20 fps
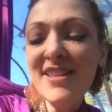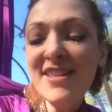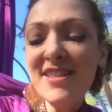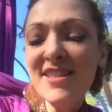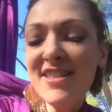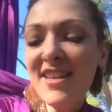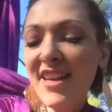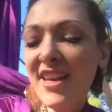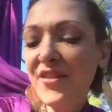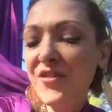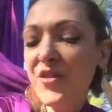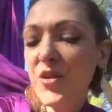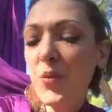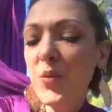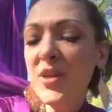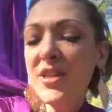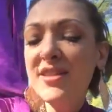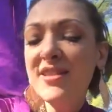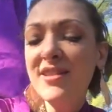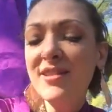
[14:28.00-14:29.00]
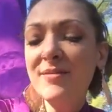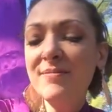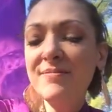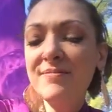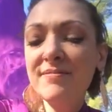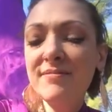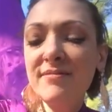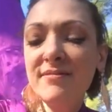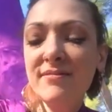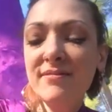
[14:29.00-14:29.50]
This is a gift of wisdom.
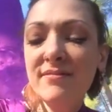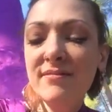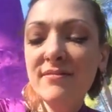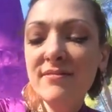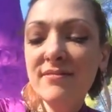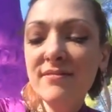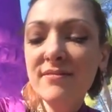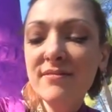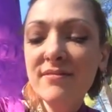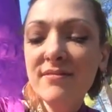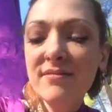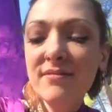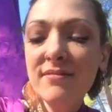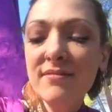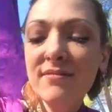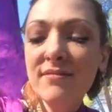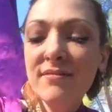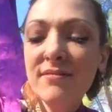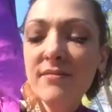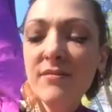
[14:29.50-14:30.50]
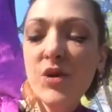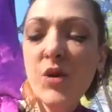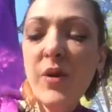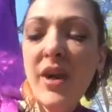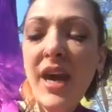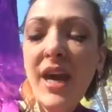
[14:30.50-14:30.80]
You